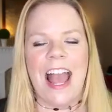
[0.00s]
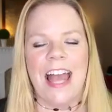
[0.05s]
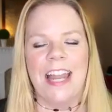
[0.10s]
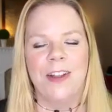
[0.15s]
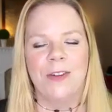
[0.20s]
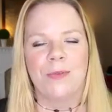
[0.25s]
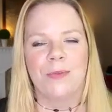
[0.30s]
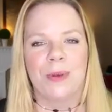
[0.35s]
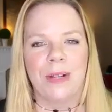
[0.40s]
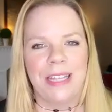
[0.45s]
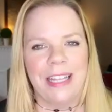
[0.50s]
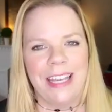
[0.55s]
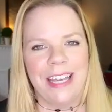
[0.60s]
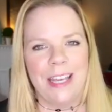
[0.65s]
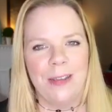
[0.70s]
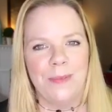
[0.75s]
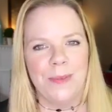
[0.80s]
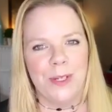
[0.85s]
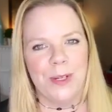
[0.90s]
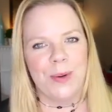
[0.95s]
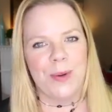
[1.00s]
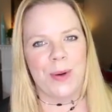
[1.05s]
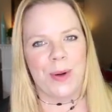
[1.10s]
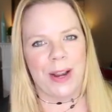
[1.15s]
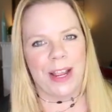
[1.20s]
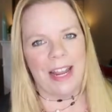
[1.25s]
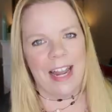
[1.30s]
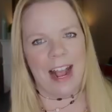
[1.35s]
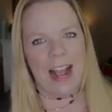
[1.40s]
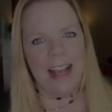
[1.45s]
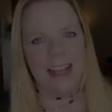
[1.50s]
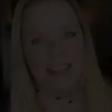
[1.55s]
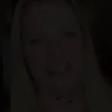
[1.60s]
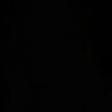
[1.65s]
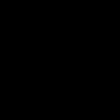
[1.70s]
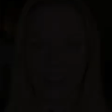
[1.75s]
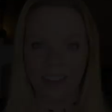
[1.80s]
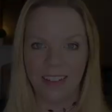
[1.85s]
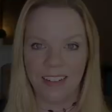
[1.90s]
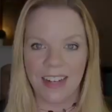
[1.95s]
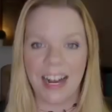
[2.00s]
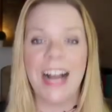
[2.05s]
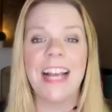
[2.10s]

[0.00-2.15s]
and it really keeps you organized.